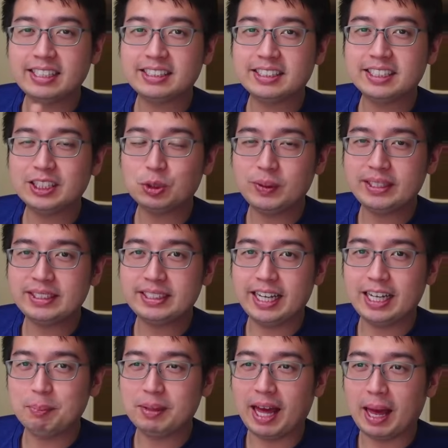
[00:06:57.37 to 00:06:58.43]
And since we
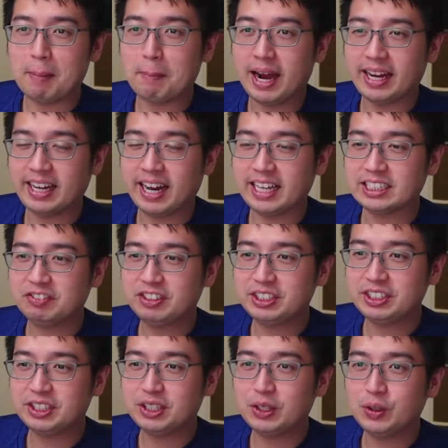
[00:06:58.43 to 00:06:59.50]
set up that Binance
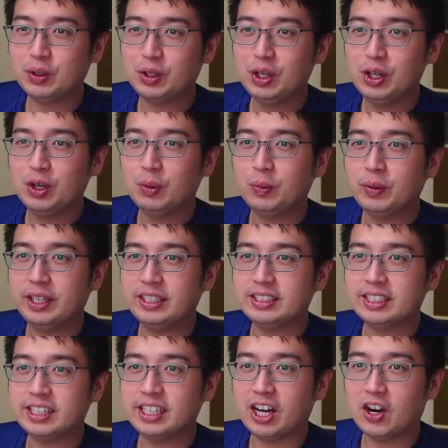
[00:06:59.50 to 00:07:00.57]
phishing code, we
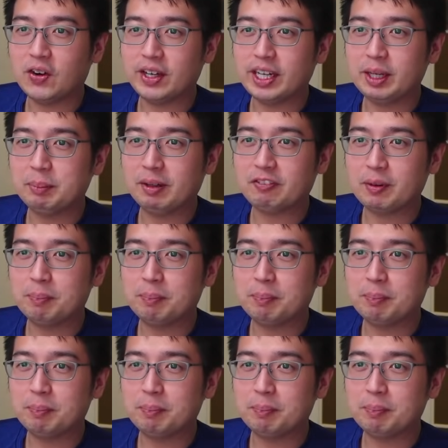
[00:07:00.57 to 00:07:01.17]
see our email